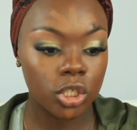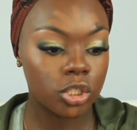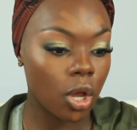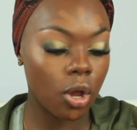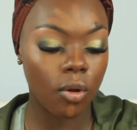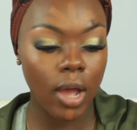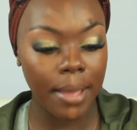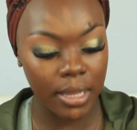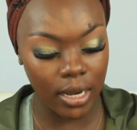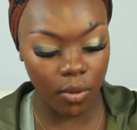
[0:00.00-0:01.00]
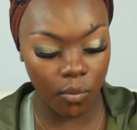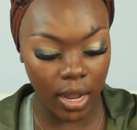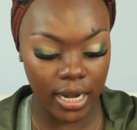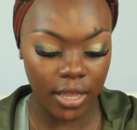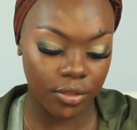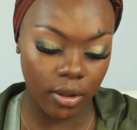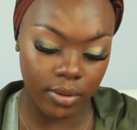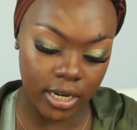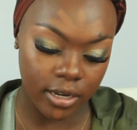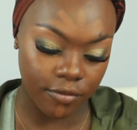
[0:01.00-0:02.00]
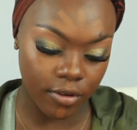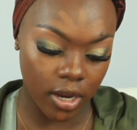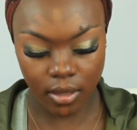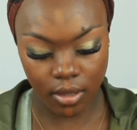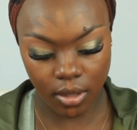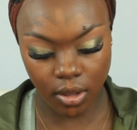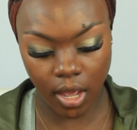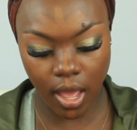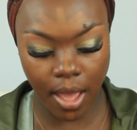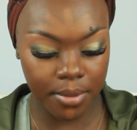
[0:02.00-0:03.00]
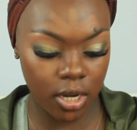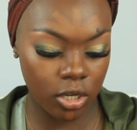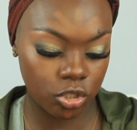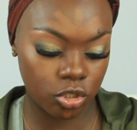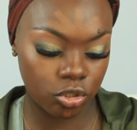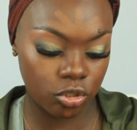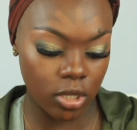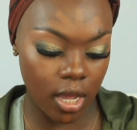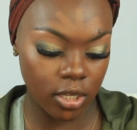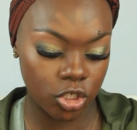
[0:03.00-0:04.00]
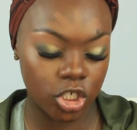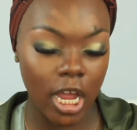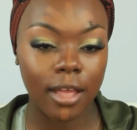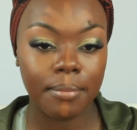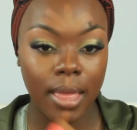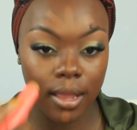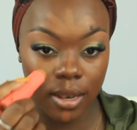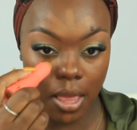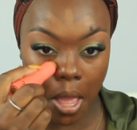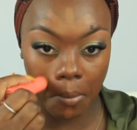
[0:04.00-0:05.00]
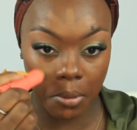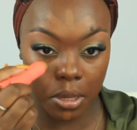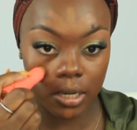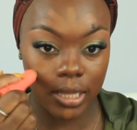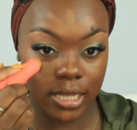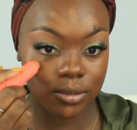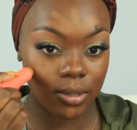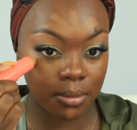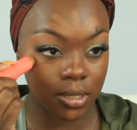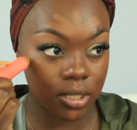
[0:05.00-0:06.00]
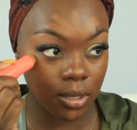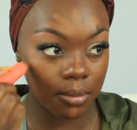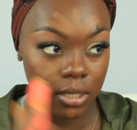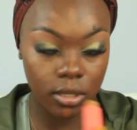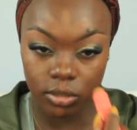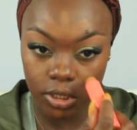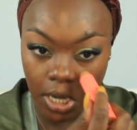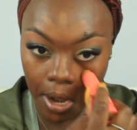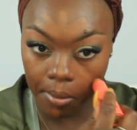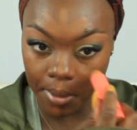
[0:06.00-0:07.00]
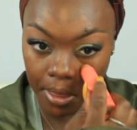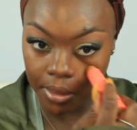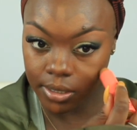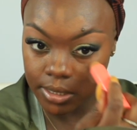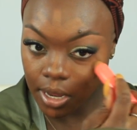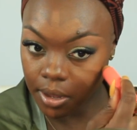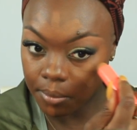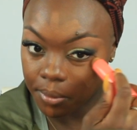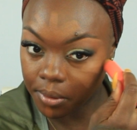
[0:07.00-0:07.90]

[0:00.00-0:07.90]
So, I mean, why not throw in a different? Okay, I'm going to Jacmel. That's what I'm going to do. I'm going to throw Jacmel on top.